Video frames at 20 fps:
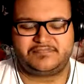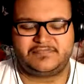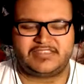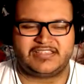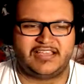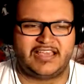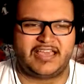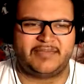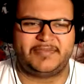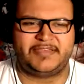
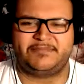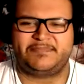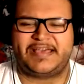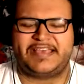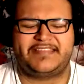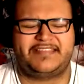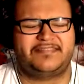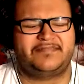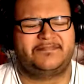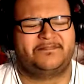I mean,
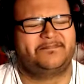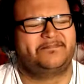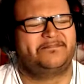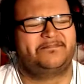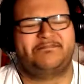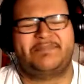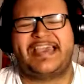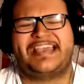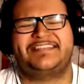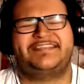by
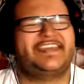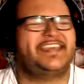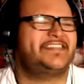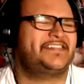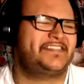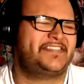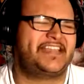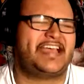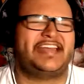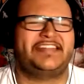back then
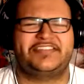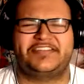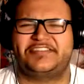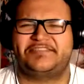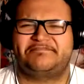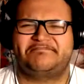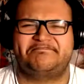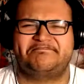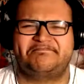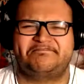
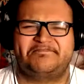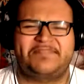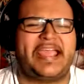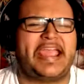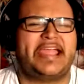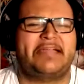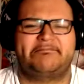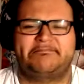standard. Meh.